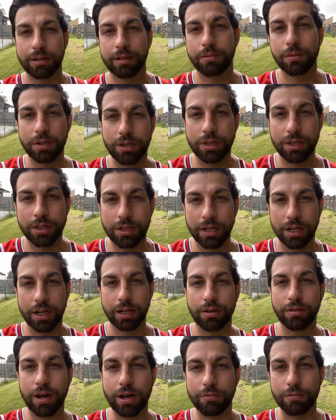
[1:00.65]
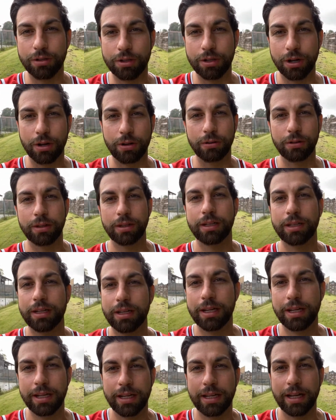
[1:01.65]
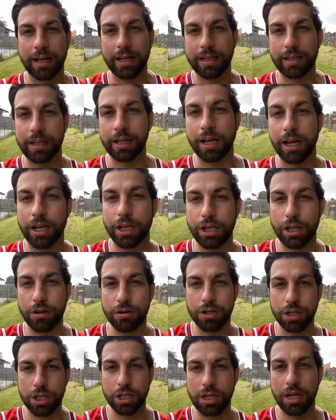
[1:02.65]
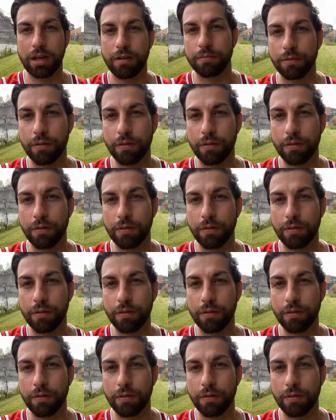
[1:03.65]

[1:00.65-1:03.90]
which is a great result and a huge achievement